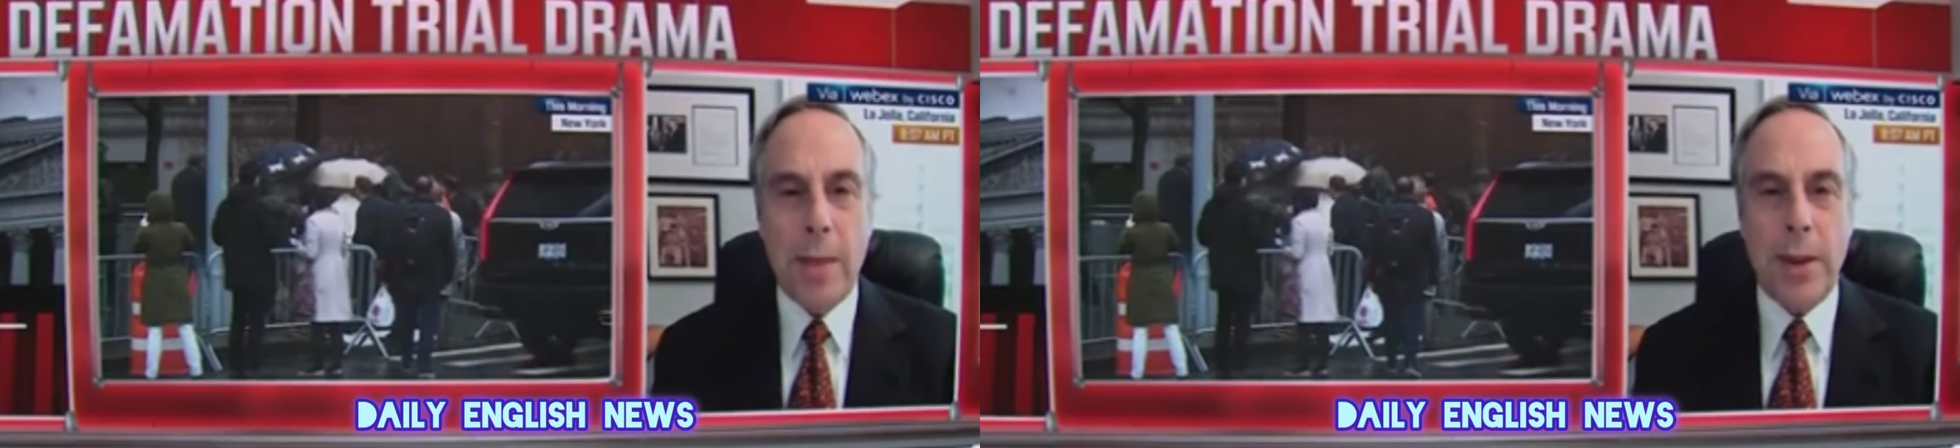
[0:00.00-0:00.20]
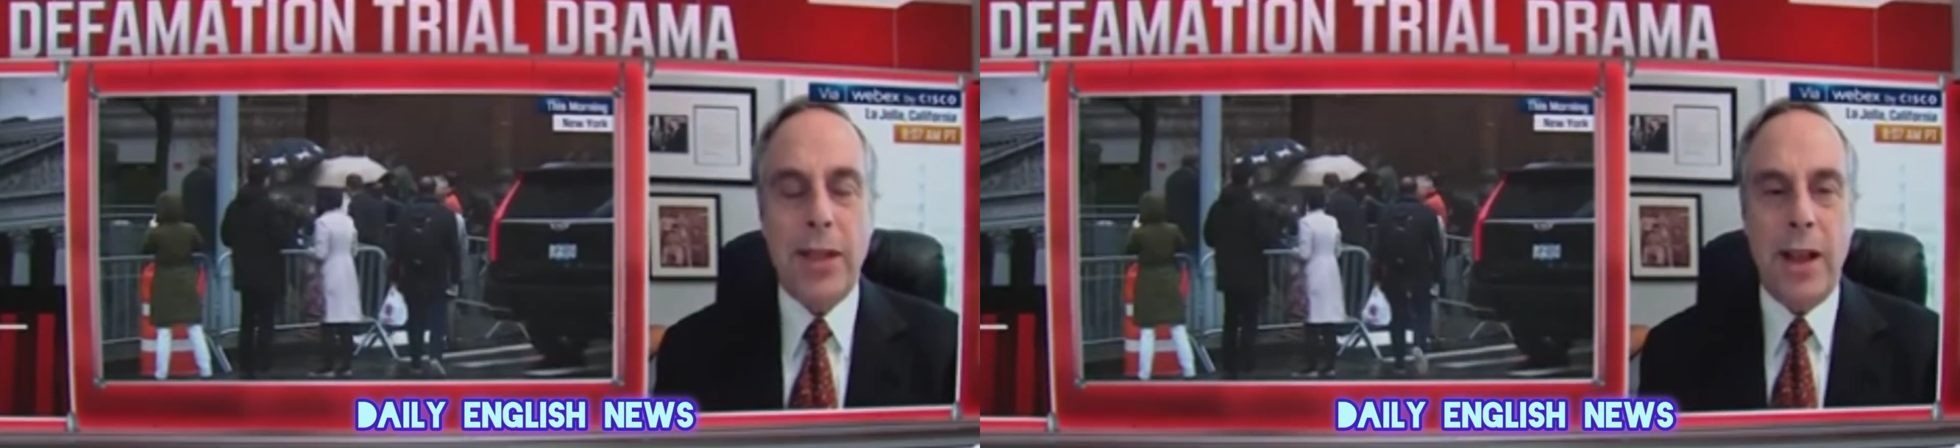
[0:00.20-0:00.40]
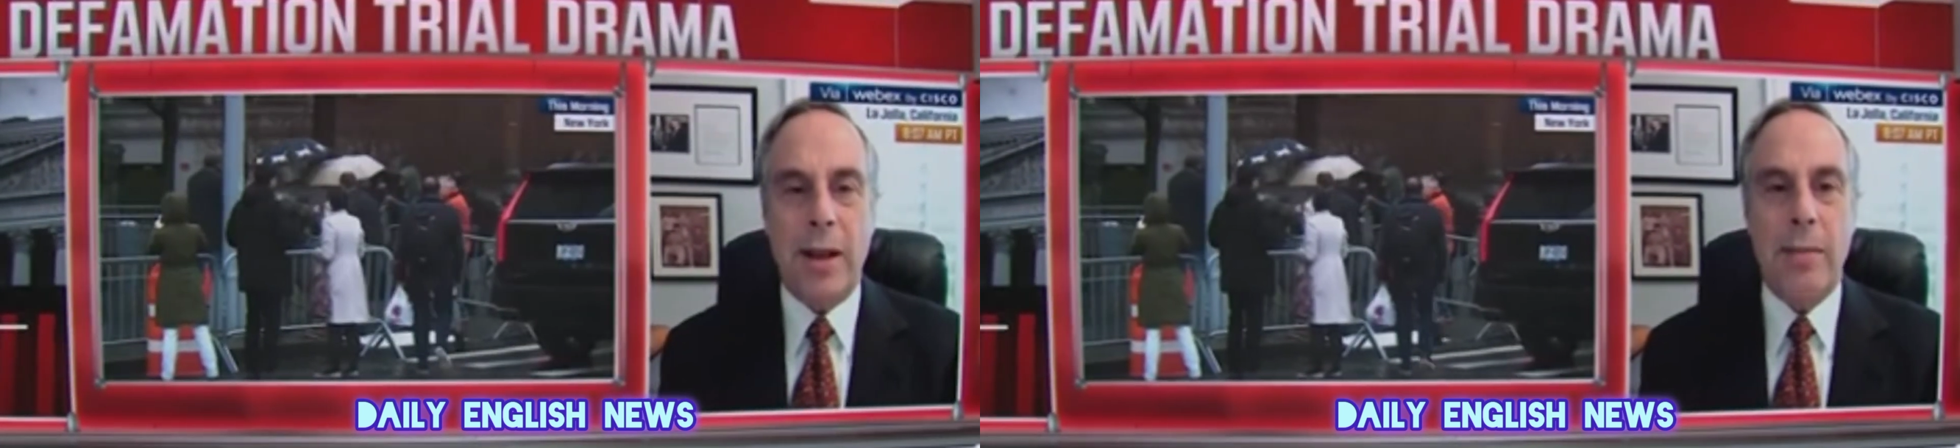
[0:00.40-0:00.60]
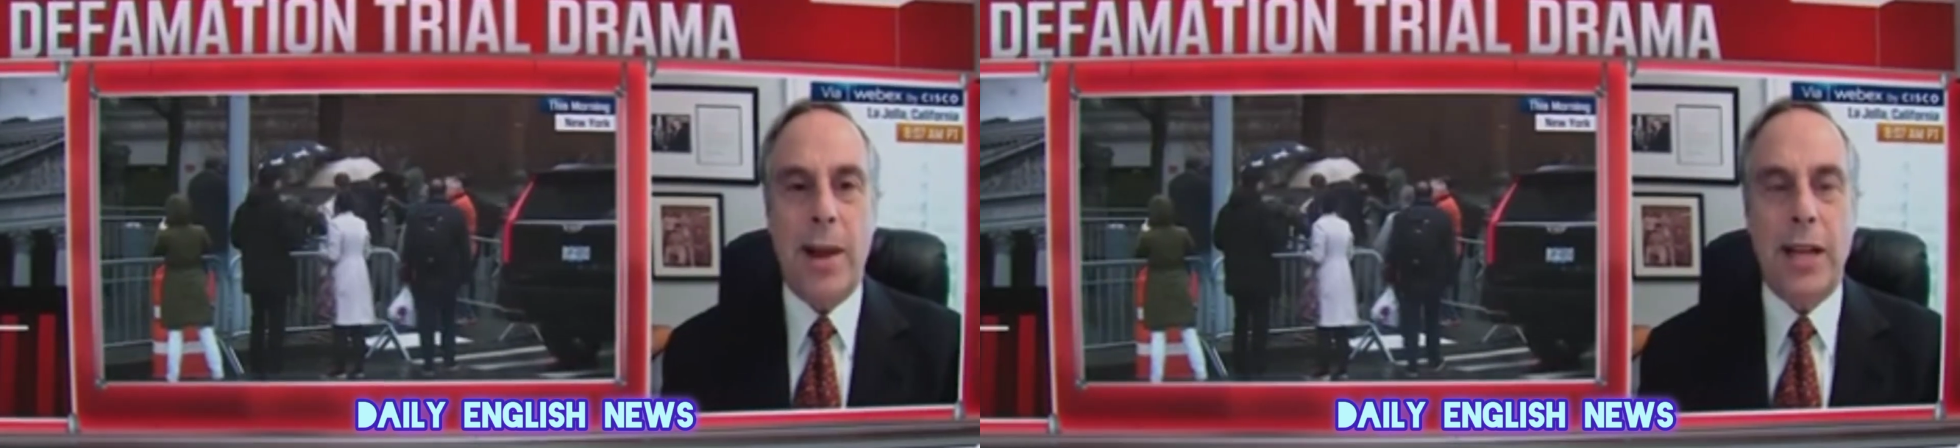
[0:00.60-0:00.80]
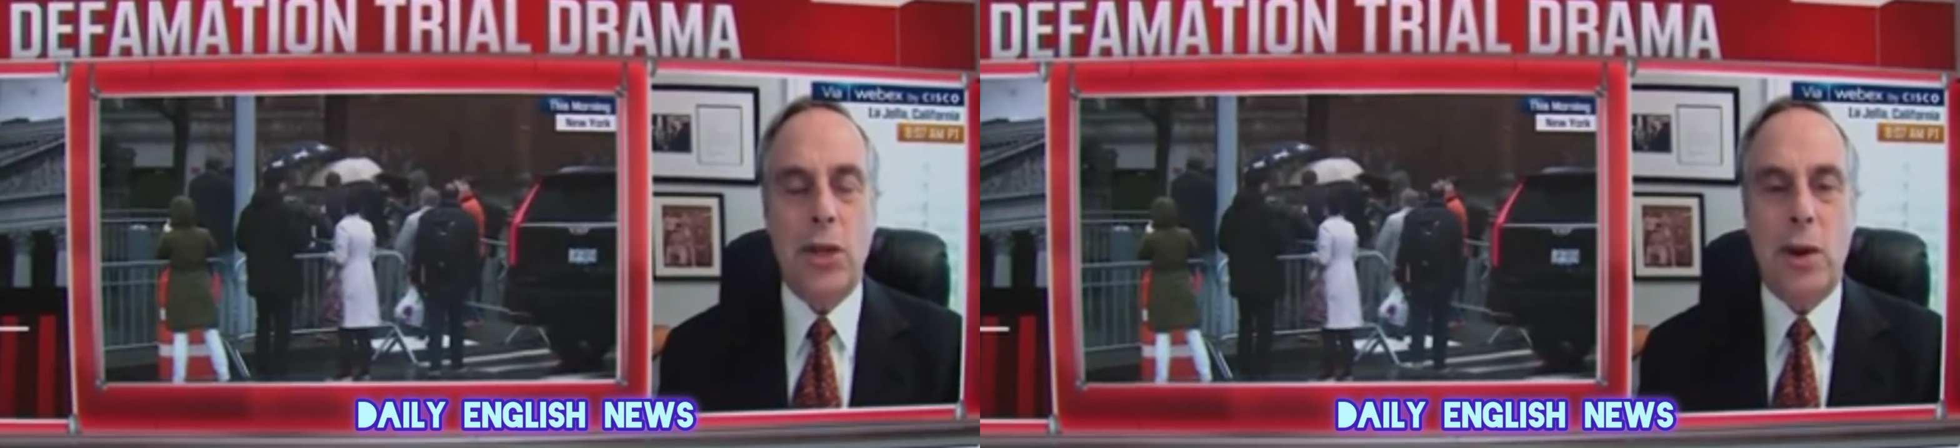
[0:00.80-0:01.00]
but
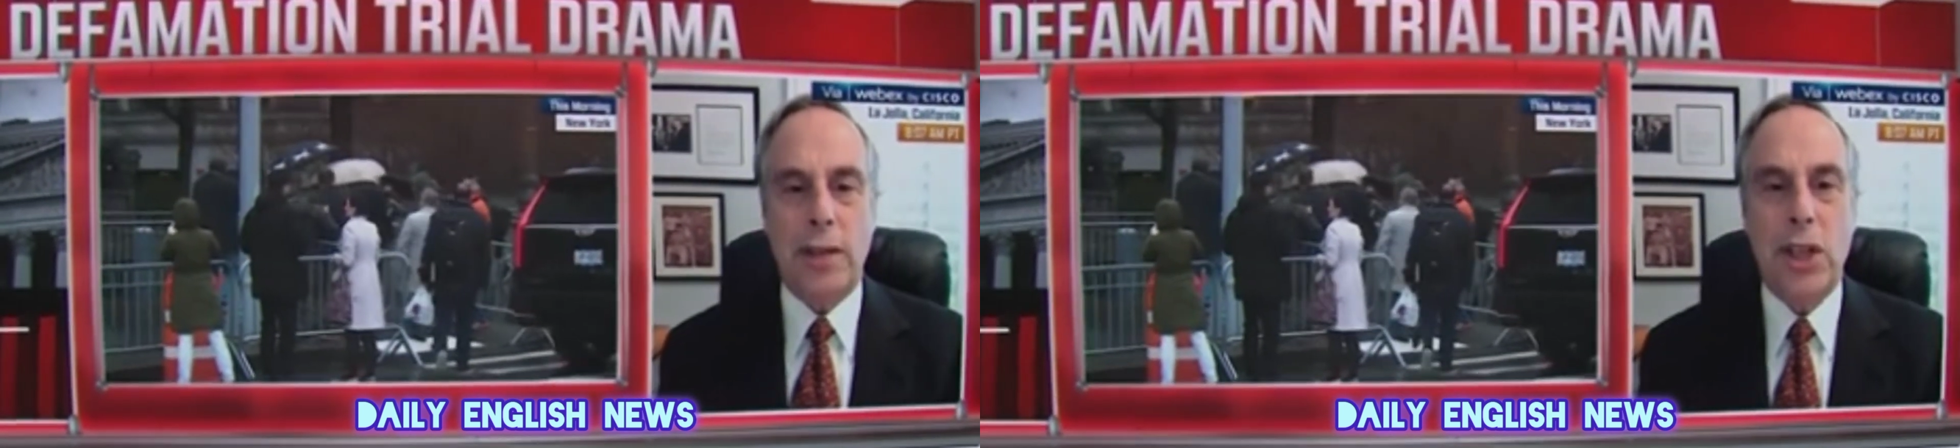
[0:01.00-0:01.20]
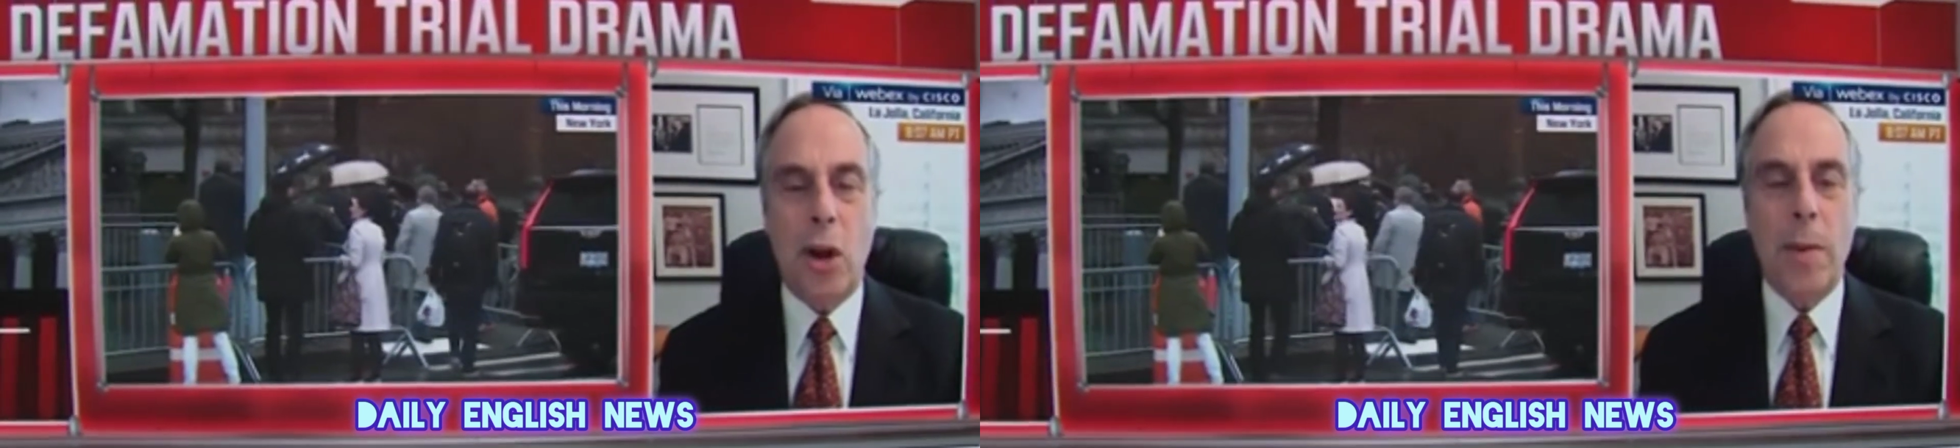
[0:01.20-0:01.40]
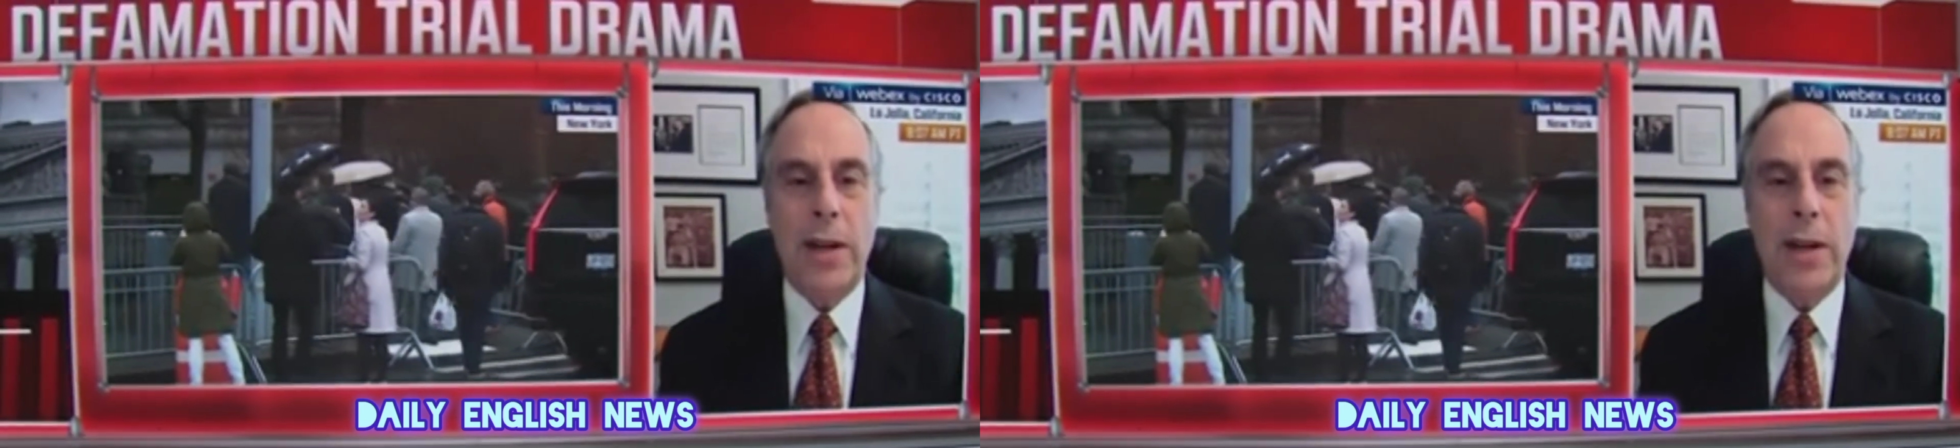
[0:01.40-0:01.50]
a sort of sober